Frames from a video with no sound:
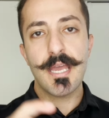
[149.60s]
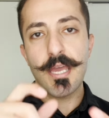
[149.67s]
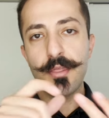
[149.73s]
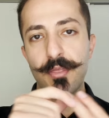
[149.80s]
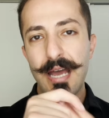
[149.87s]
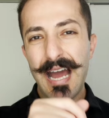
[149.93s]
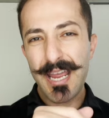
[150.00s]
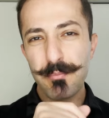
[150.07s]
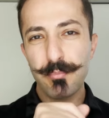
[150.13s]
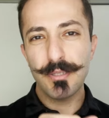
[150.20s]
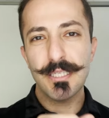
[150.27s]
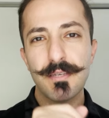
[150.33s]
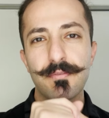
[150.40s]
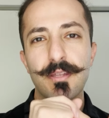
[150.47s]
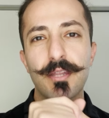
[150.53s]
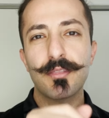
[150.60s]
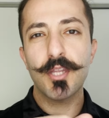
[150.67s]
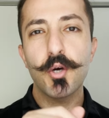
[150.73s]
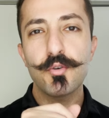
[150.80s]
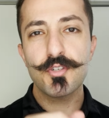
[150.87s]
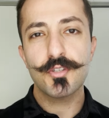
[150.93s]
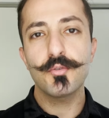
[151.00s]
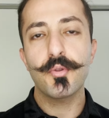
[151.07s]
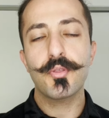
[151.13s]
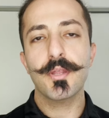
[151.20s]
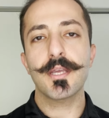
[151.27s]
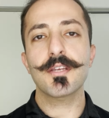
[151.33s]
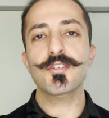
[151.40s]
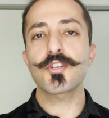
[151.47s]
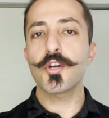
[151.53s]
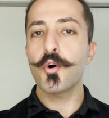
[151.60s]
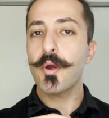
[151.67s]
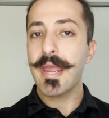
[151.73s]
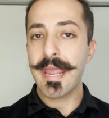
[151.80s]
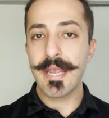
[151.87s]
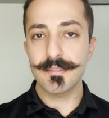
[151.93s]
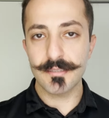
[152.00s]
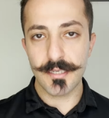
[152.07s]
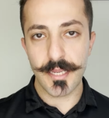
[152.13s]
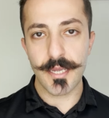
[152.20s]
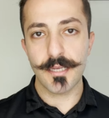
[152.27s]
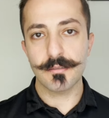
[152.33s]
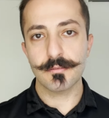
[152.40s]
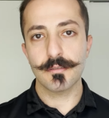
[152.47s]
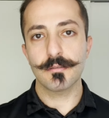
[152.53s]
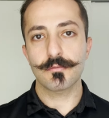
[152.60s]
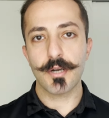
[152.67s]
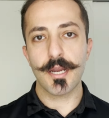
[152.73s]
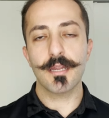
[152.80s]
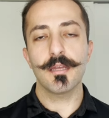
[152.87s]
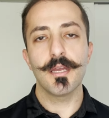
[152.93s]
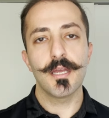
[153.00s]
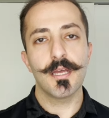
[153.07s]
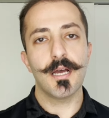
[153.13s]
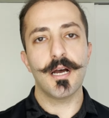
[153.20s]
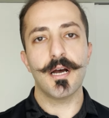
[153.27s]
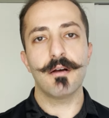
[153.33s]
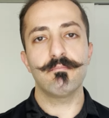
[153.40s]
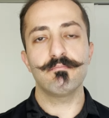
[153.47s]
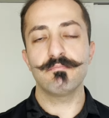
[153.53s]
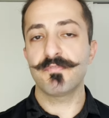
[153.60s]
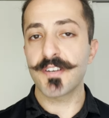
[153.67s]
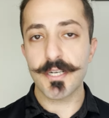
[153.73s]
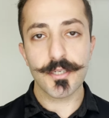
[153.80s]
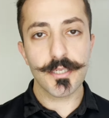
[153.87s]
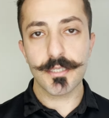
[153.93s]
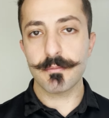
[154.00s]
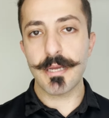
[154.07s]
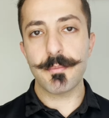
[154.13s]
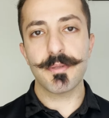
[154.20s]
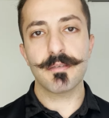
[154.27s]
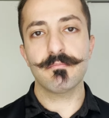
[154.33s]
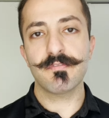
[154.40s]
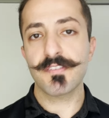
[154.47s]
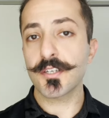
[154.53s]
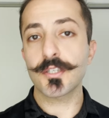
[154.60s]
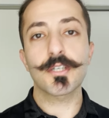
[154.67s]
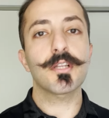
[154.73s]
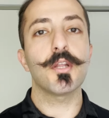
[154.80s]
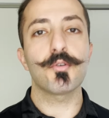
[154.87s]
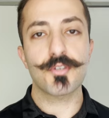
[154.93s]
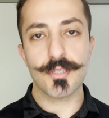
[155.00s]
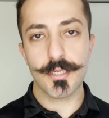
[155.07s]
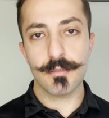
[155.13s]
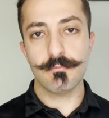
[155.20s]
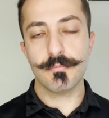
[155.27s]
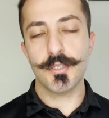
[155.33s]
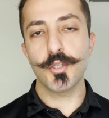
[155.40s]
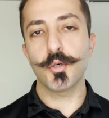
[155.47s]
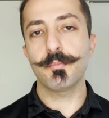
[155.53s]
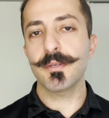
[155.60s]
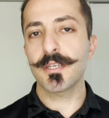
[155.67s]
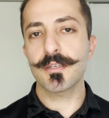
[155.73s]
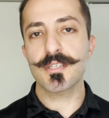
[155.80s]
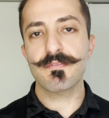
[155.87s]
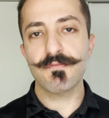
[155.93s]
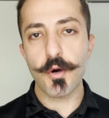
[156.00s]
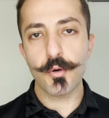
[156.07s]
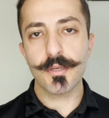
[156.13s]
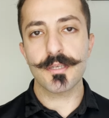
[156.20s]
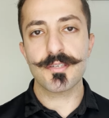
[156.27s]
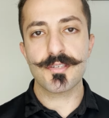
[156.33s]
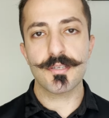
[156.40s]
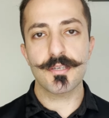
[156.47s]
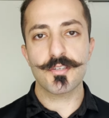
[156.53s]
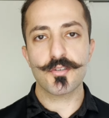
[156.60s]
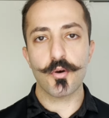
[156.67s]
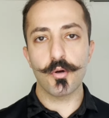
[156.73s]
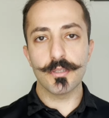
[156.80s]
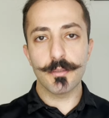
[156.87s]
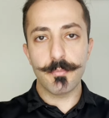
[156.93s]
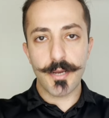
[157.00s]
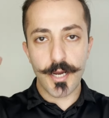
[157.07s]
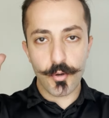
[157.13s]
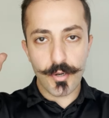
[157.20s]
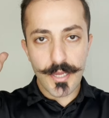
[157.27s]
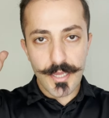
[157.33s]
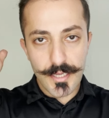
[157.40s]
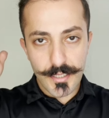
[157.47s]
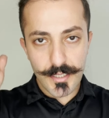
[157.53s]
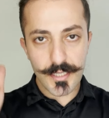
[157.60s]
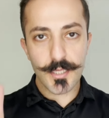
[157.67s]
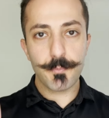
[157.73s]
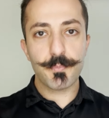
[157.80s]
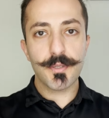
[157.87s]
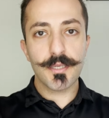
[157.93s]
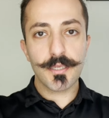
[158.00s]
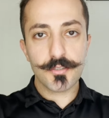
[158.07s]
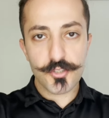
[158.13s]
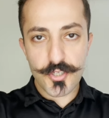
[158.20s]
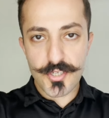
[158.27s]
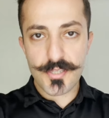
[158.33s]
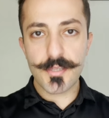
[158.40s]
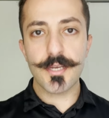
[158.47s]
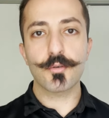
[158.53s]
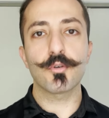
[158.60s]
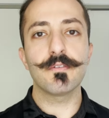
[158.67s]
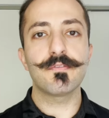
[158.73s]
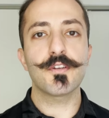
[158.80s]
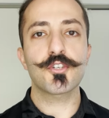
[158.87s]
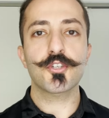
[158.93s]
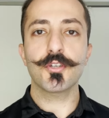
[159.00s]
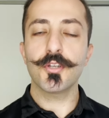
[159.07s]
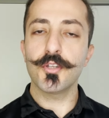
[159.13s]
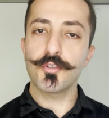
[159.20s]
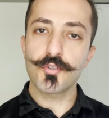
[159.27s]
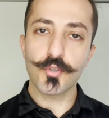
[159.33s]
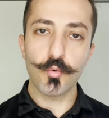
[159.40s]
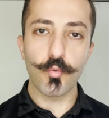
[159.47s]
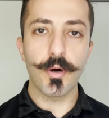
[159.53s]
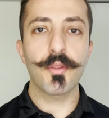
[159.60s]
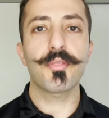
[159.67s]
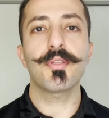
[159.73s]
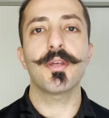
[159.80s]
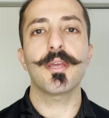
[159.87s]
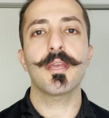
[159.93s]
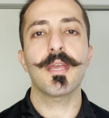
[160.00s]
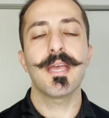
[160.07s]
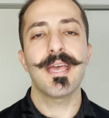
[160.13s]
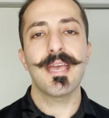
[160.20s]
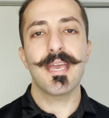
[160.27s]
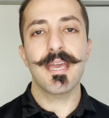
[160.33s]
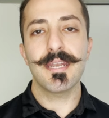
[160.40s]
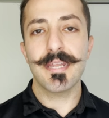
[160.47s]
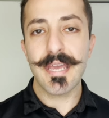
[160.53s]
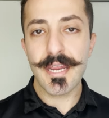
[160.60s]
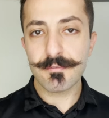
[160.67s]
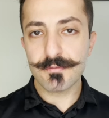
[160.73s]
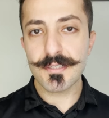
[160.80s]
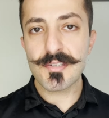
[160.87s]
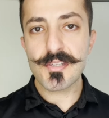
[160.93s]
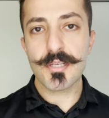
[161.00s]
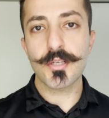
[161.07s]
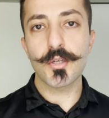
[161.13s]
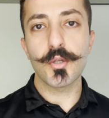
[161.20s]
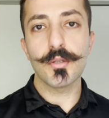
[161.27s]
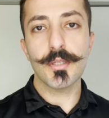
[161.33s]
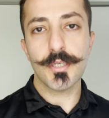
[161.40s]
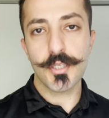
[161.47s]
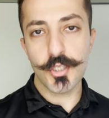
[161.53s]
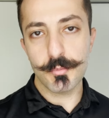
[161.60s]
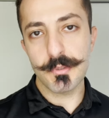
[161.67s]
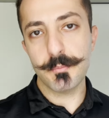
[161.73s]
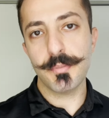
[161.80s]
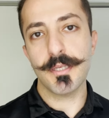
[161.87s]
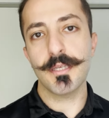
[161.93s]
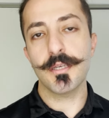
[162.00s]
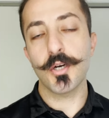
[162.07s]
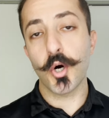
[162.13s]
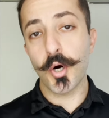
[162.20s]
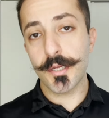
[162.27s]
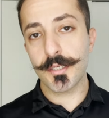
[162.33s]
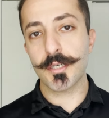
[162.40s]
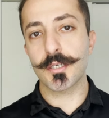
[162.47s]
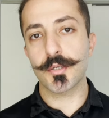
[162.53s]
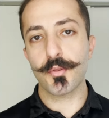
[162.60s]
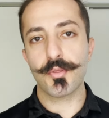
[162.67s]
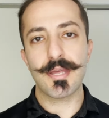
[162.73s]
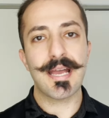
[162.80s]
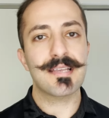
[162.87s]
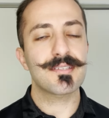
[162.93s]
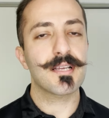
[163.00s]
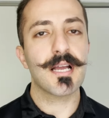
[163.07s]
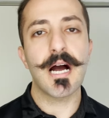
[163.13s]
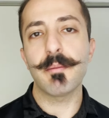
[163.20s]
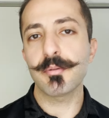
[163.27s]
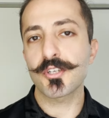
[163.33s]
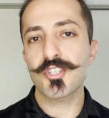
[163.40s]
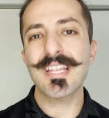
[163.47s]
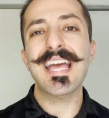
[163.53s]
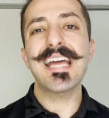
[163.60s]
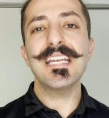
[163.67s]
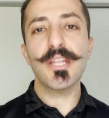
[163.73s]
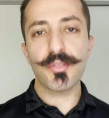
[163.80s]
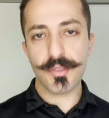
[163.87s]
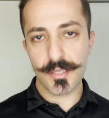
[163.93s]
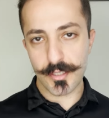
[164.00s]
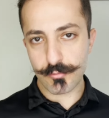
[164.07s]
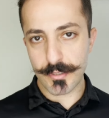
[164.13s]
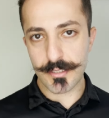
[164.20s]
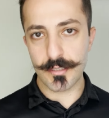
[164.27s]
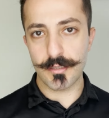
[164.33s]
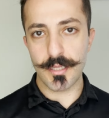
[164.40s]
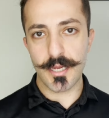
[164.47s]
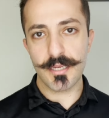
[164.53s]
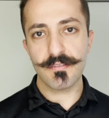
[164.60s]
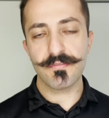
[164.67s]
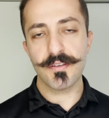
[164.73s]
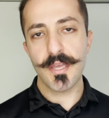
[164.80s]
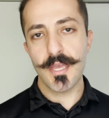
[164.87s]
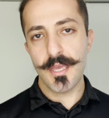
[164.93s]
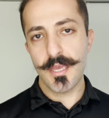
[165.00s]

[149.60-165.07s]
And I believe that those two things go hand in hand, right? Um, very, I mean, very closely, you know, because focus is all about keeping just narrow vision into one thing. And every single human being on earth that has accomplished anything great in life